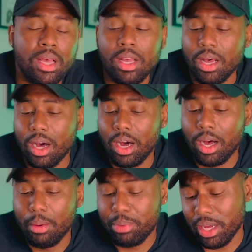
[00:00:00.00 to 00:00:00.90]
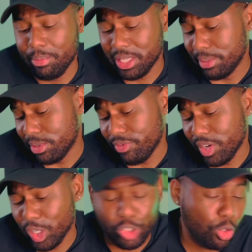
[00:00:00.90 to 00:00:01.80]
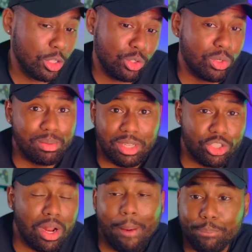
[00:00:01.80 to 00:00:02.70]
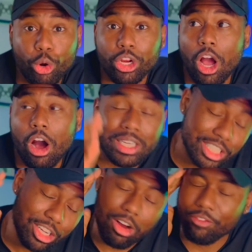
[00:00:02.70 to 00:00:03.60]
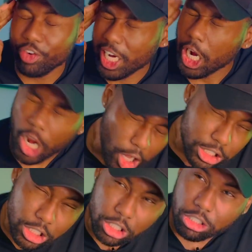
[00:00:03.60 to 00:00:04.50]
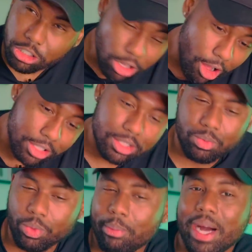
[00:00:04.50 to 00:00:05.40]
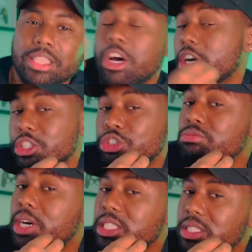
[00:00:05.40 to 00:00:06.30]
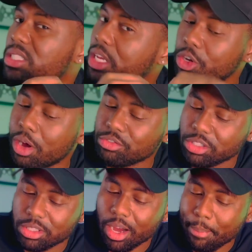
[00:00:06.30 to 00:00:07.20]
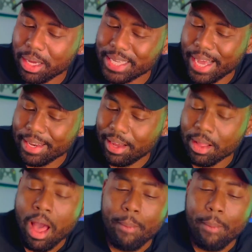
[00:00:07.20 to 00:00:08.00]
But I'm gonna keep this video short and sweet. I'm not trying to bore y'all, get y'all freaking lost in the sauce with my talking too much, because I know I was just talking about dialogue.